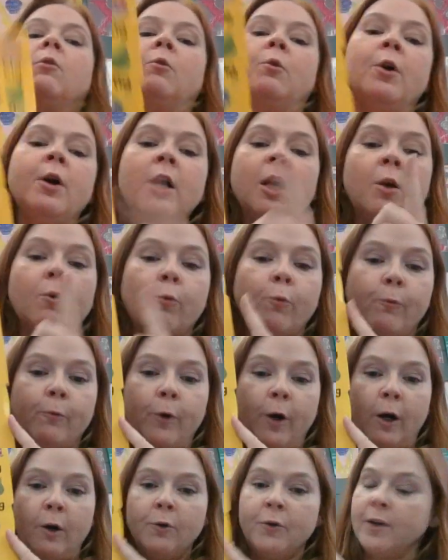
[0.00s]
We're going to
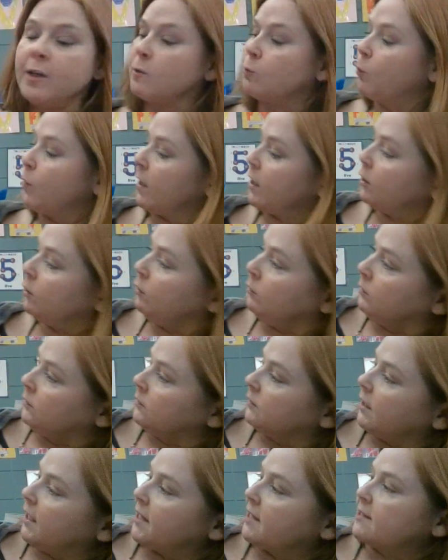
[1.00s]
roll this wheel
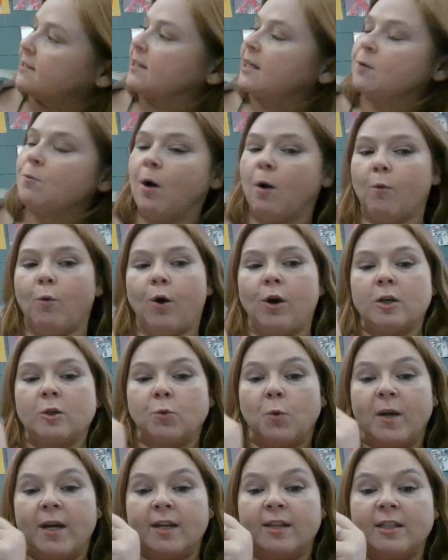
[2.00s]
and see what
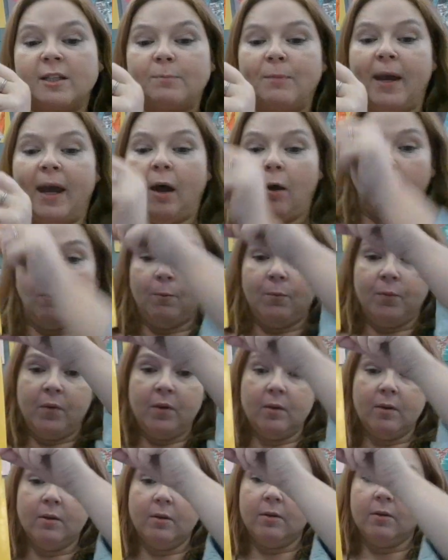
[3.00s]
words we can spell.
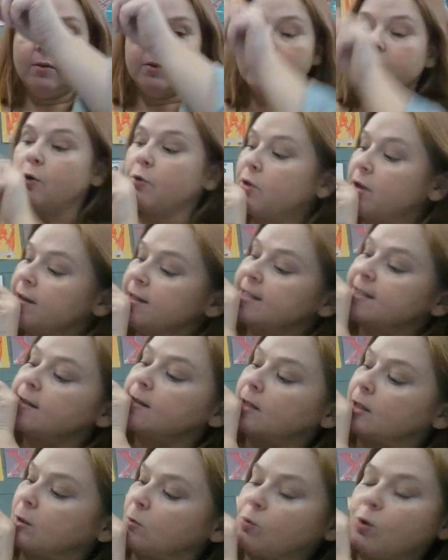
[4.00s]
So this
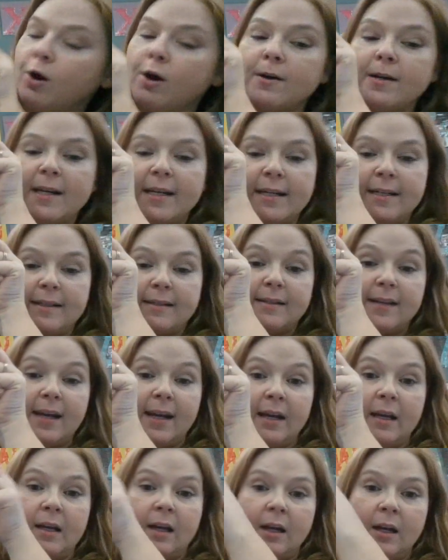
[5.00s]
is the word
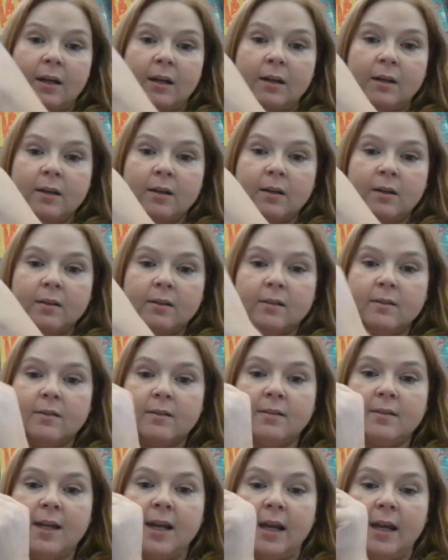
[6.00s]
dig.
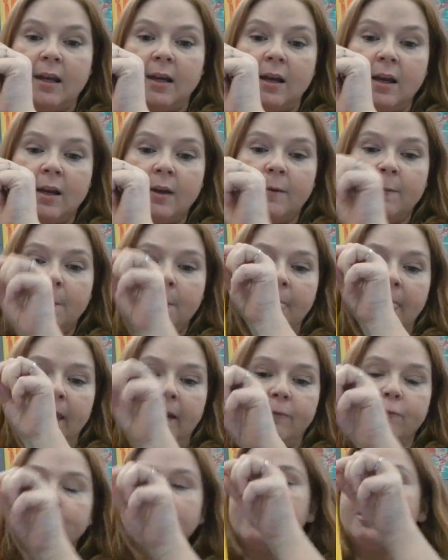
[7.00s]
Dig.
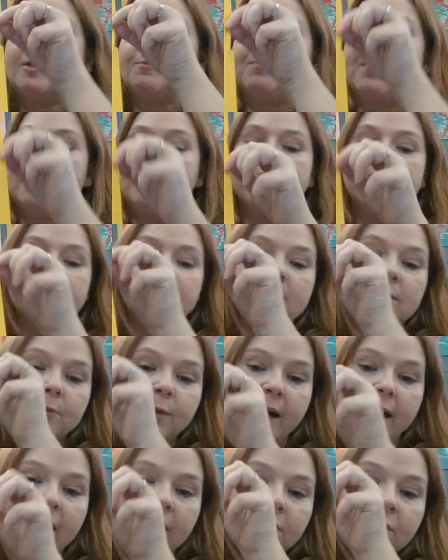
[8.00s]
We spin this
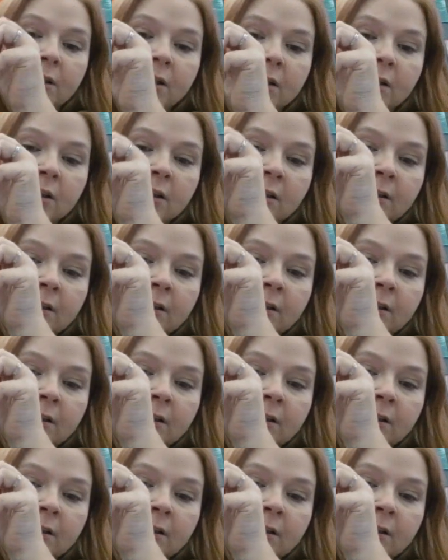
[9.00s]
around.